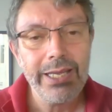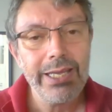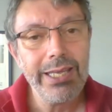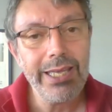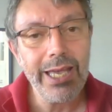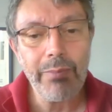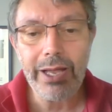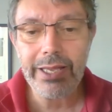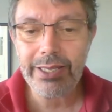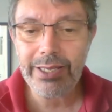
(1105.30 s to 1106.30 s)

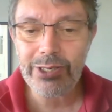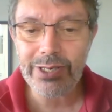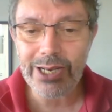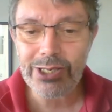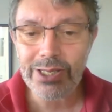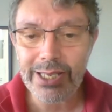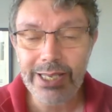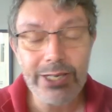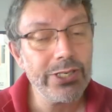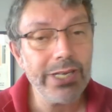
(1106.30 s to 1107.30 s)
EMI,
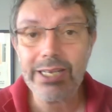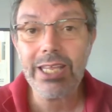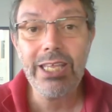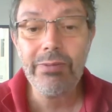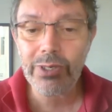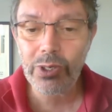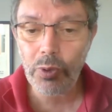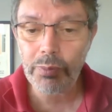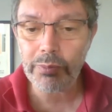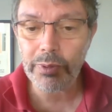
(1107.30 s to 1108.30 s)
internationalization, and even
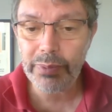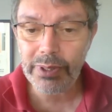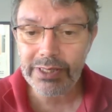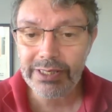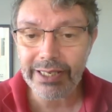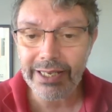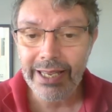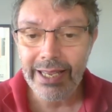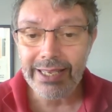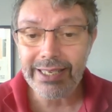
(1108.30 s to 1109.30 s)
global mobility
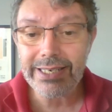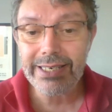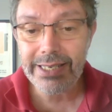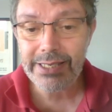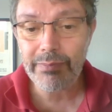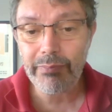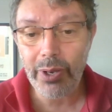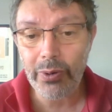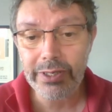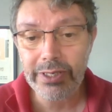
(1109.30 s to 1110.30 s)
can
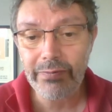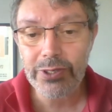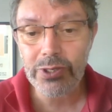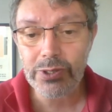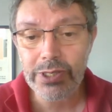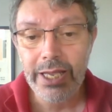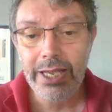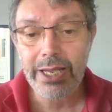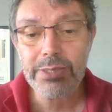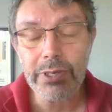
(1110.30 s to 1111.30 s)
disempower individuals
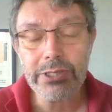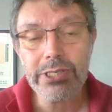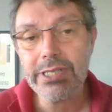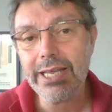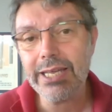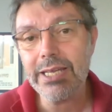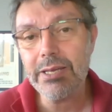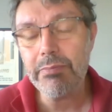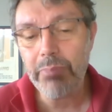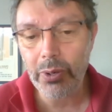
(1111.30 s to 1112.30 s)
as much as they can
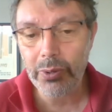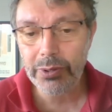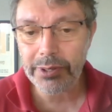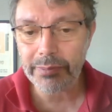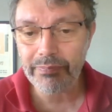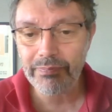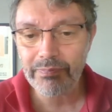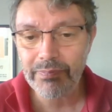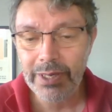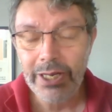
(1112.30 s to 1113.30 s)
empower them.
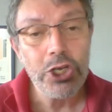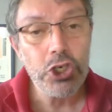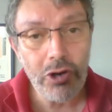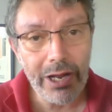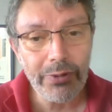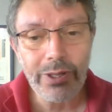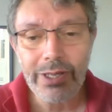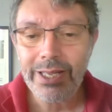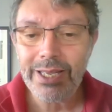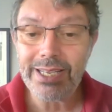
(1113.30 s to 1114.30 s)
Travel
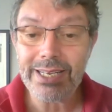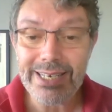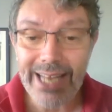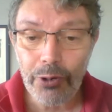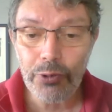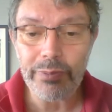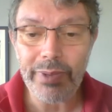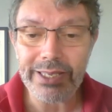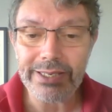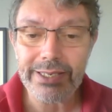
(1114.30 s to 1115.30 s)
can narrow the
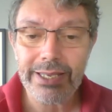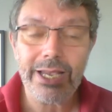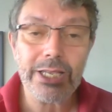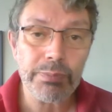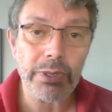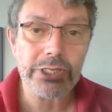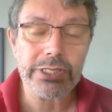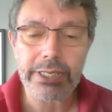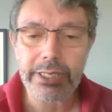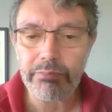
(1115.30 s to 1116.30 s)
mind as much as it
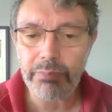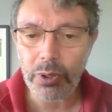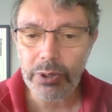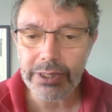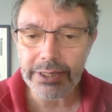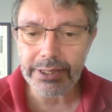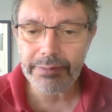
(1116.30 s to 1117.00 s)
can broaden it.